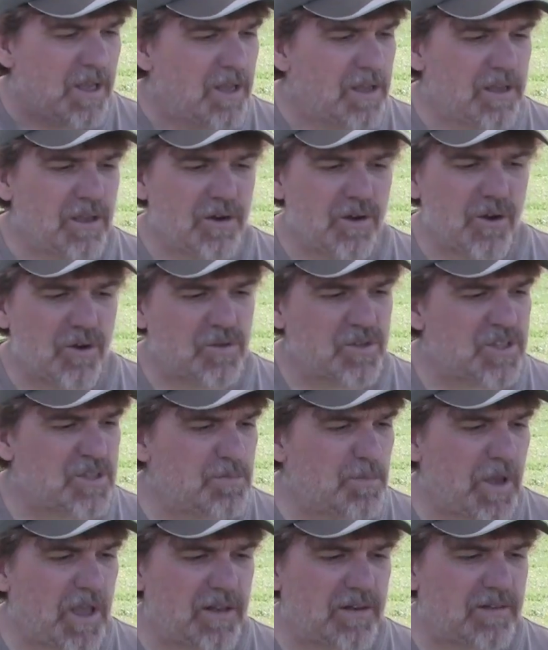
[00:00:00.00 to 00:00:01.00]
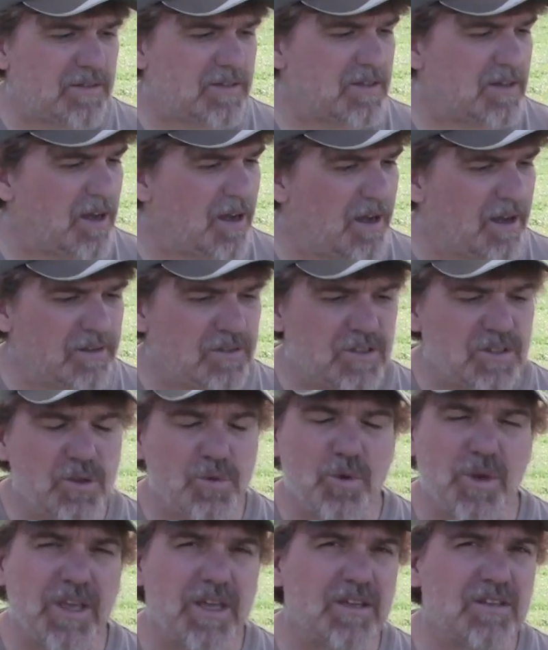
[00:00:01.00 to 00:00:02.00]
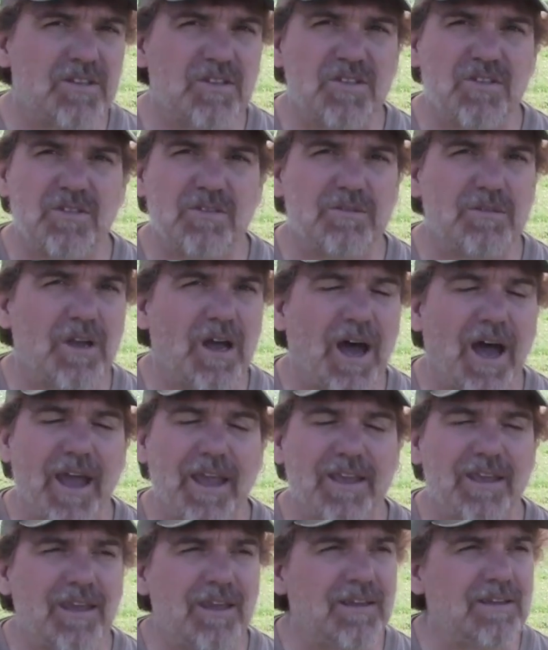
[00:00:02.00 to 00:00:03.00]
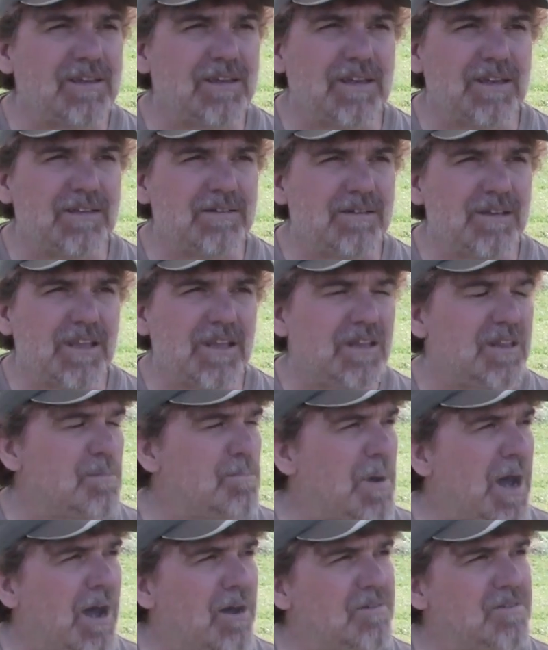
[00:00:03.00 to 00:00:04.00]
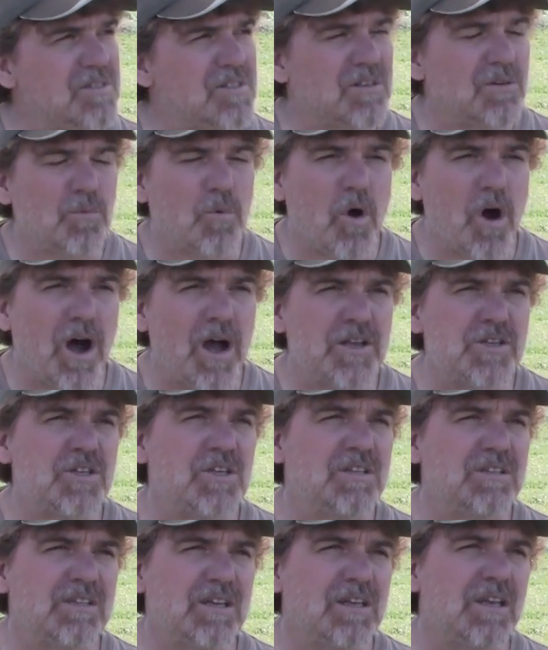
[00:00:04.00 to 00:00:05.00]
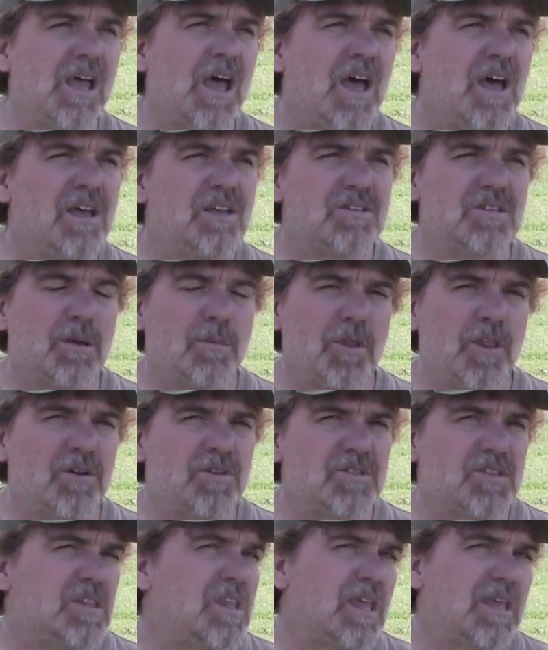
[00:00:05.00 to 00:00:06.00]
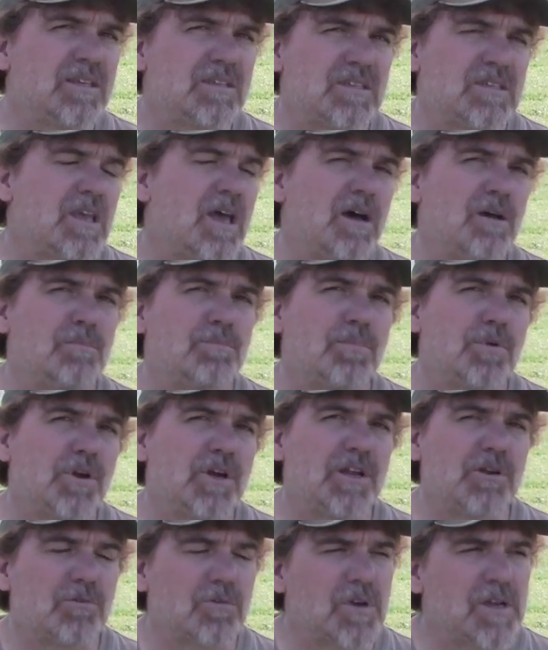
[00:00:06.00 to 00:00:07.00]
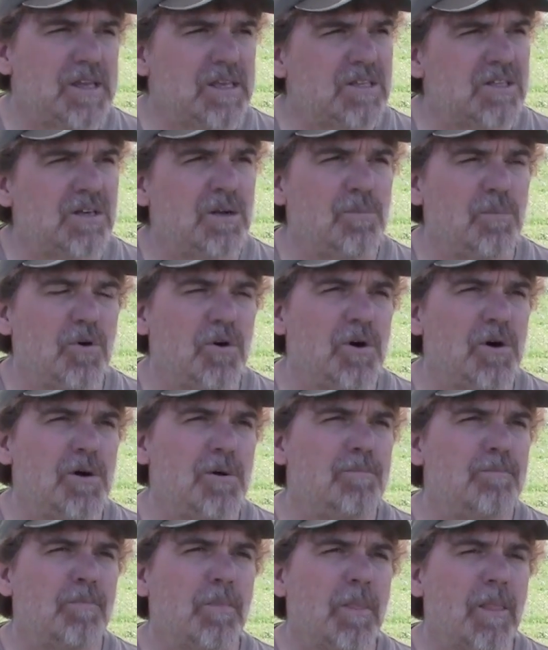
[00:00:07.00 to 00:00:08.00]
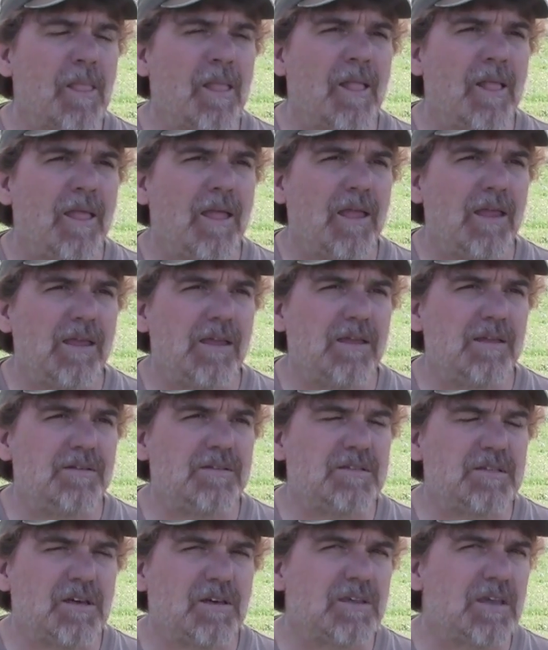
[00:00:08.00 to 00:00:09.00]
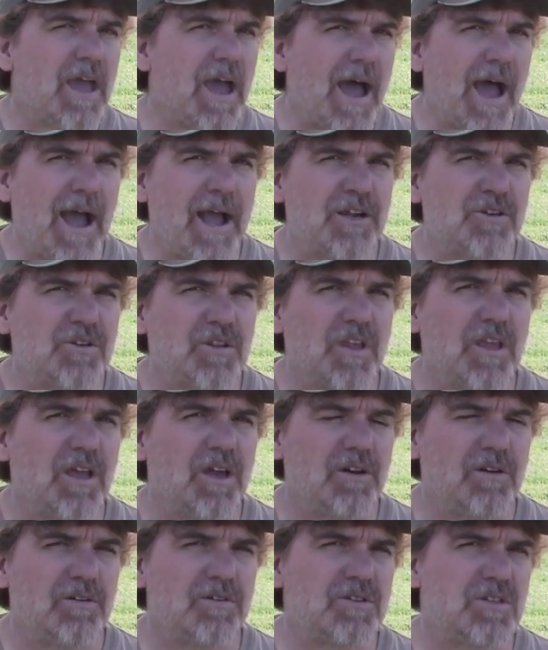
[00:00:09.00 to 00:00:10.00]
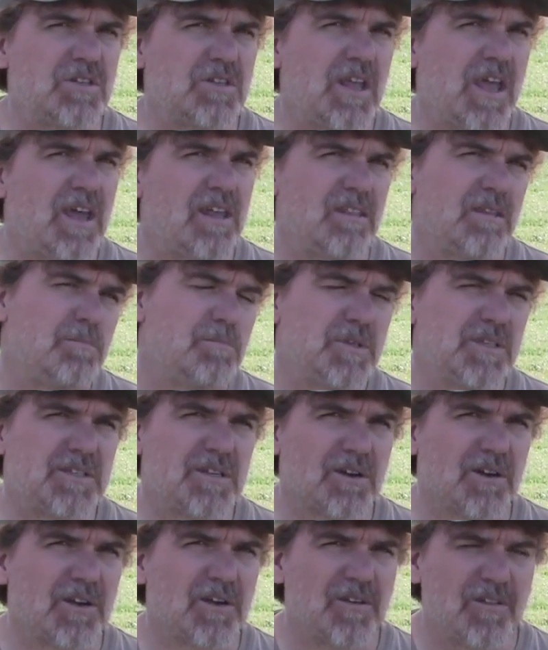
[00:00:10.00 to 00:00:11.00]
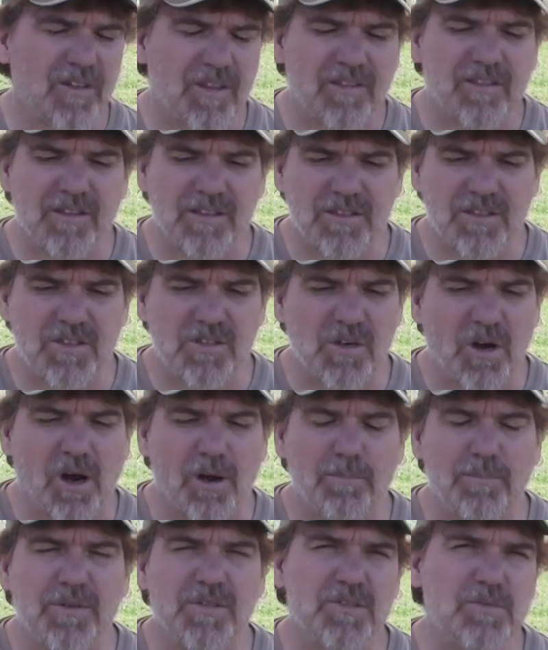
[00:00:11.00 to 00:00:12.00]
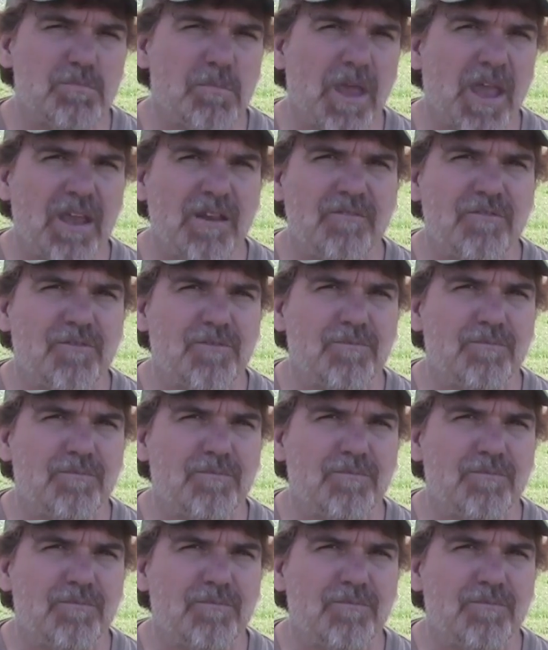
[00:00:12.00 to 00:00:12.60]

you know, spent 2 weeks hiking in the mountains in Washington. Some of those things sound pretty reasonable until you actually understand the material that this tarp is made